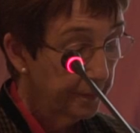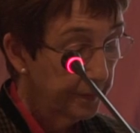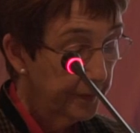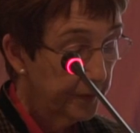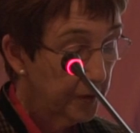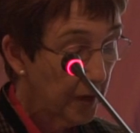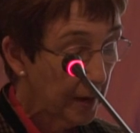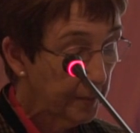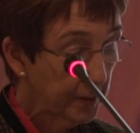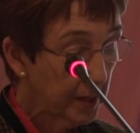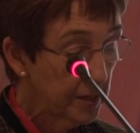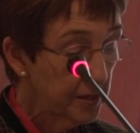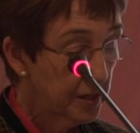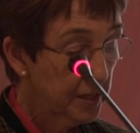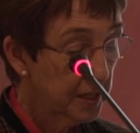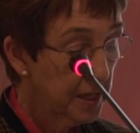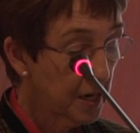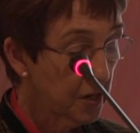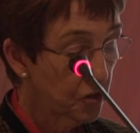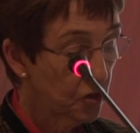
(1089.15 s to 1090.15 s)
So I'm going to
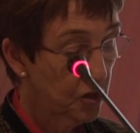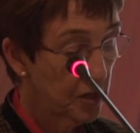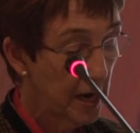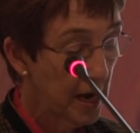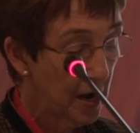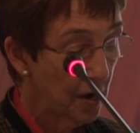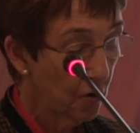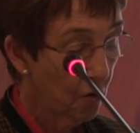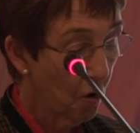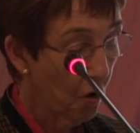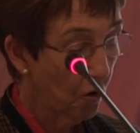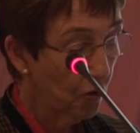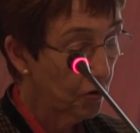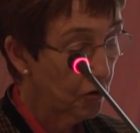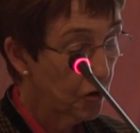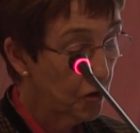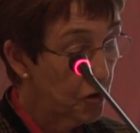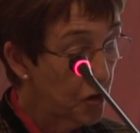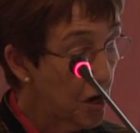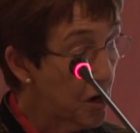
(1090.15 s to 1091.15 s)
touch now on
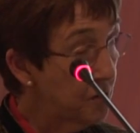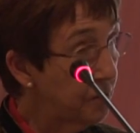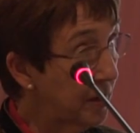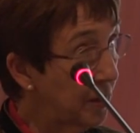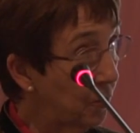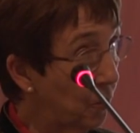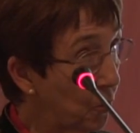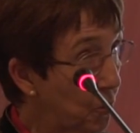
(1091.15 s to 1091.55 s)
de novo